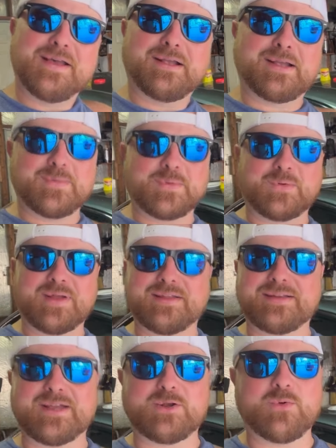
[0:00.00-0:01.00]
coming around
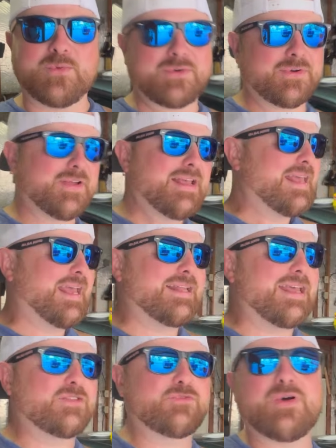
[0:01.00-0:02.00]
that corner.
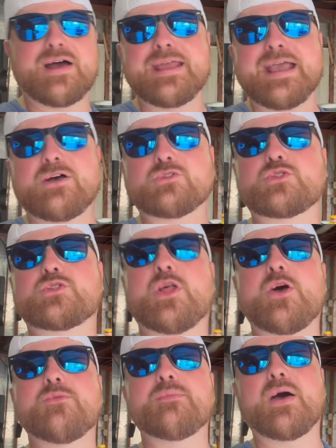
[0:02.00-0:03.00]
It's funny how
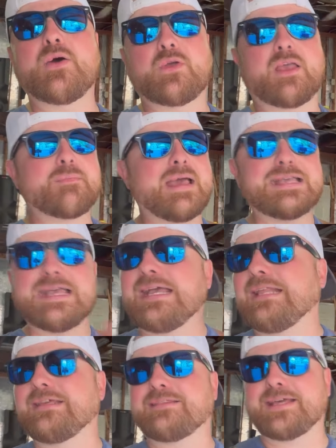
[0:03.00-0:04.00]
slow-mo can make
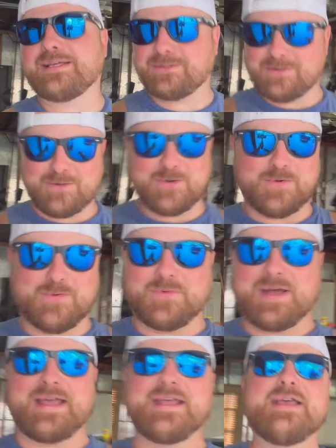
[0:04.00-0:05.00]
anything look cool,
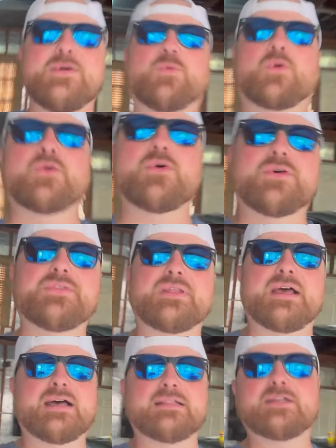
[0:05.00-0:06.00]
right? We're on
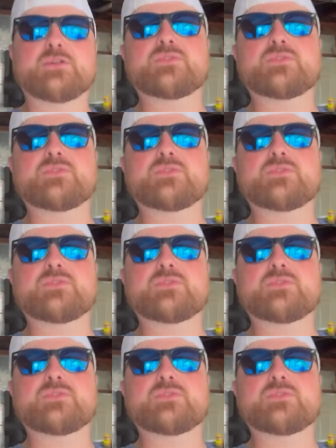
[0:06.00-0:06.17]
a little